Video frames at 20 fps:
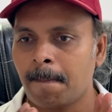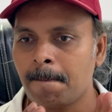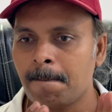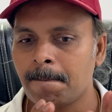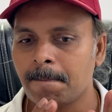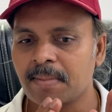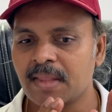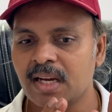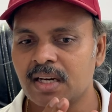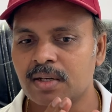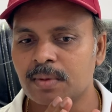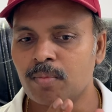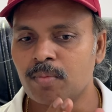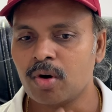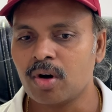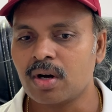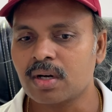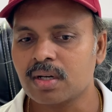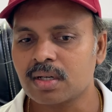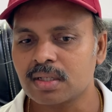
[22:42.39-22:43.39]
that
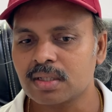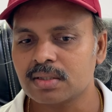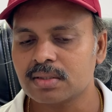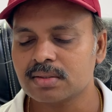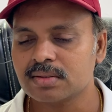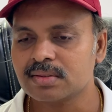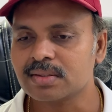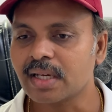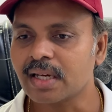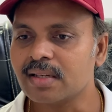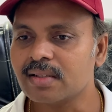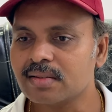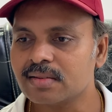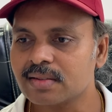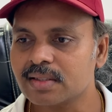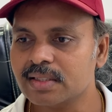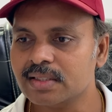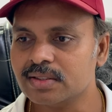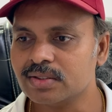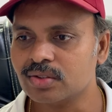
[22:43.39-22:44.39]
block size
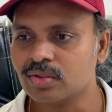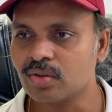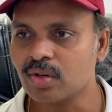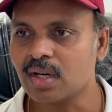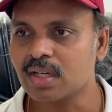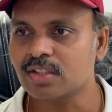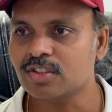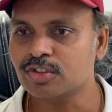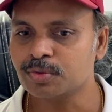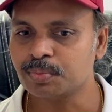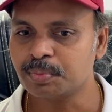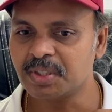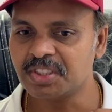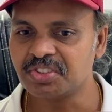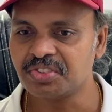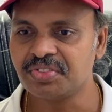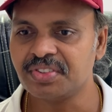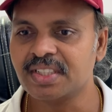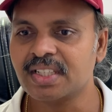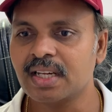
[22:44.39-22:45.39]
is not
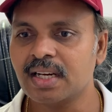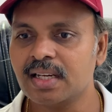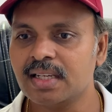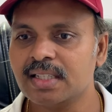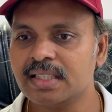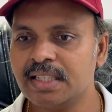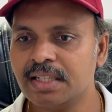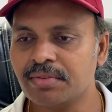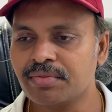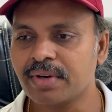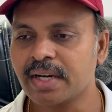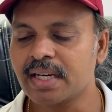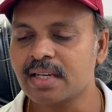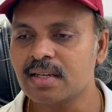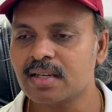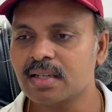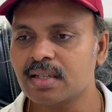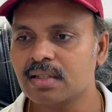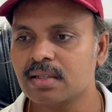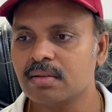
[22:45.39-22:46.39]
specifically
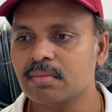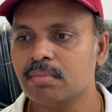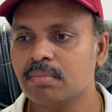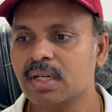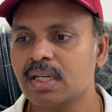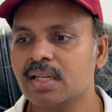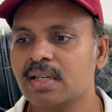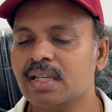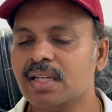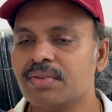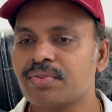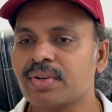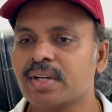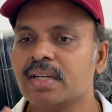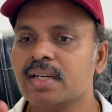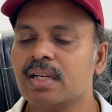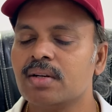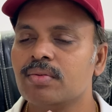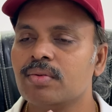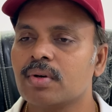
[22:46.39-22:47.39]
defined, but in
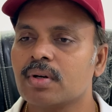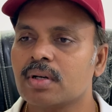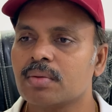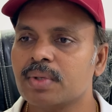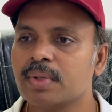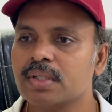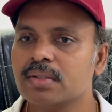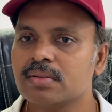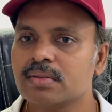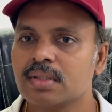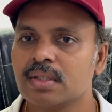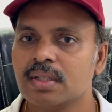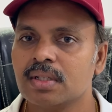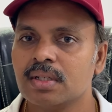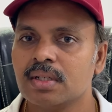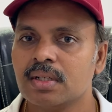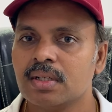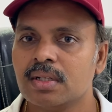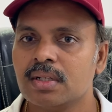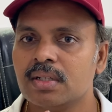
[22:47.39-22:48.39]
different environments
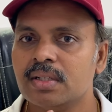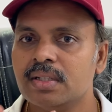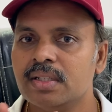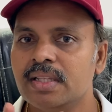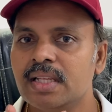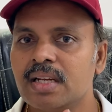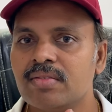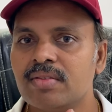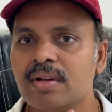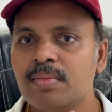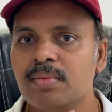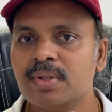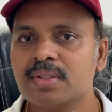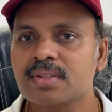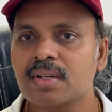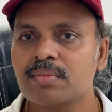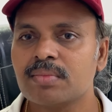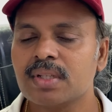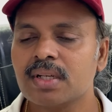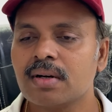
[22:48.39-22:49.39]
there will be
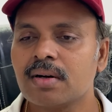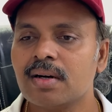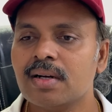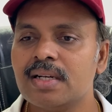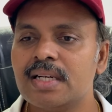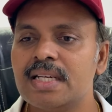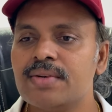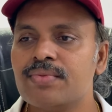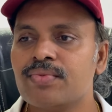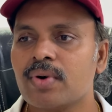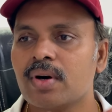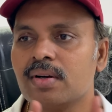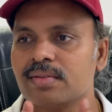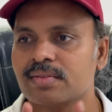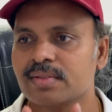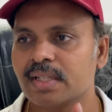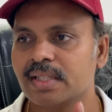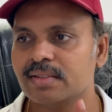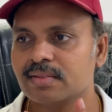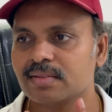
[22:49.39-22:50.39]
something called default
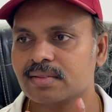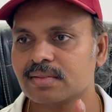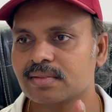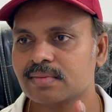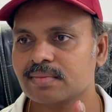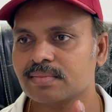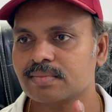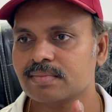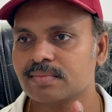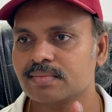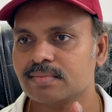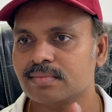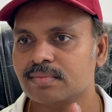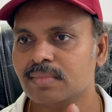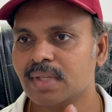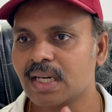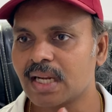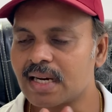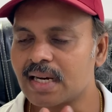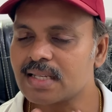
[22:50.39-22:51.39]
size.
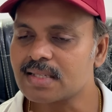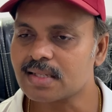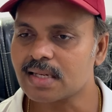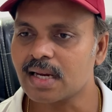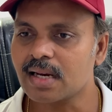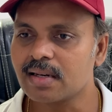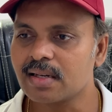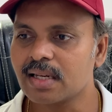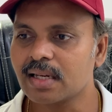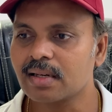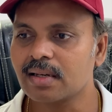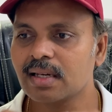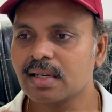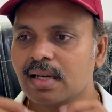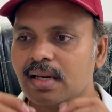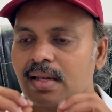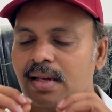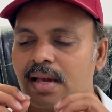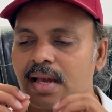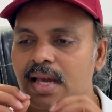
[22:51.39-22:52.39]
But understand,
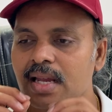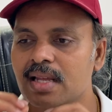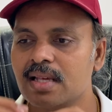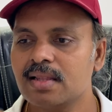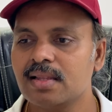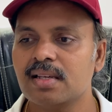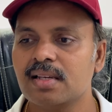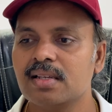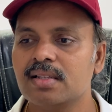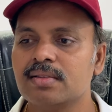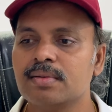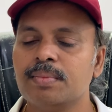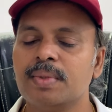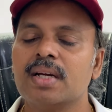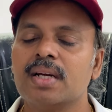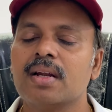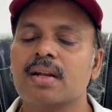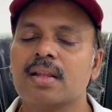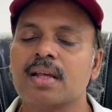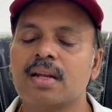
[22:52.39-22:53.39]
technically anything is
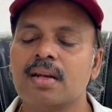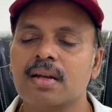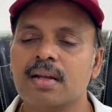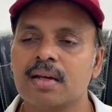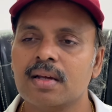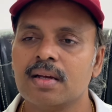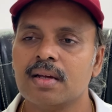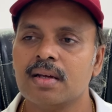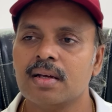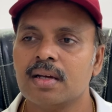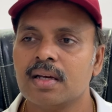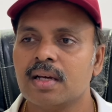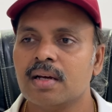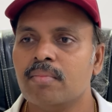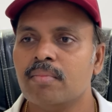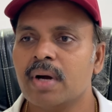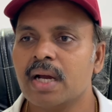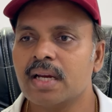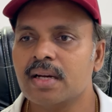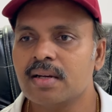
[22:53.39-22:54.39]
bigger than a
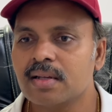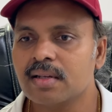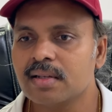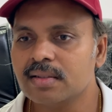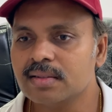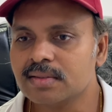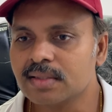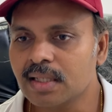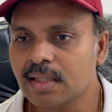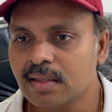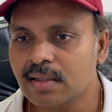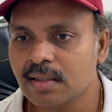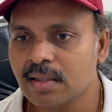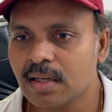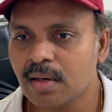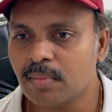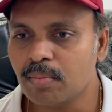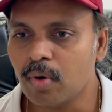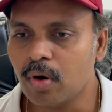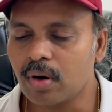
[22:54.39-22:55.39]
byte is
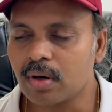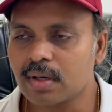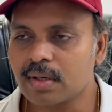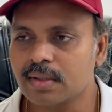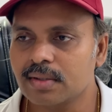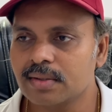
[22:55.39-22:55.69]
a block,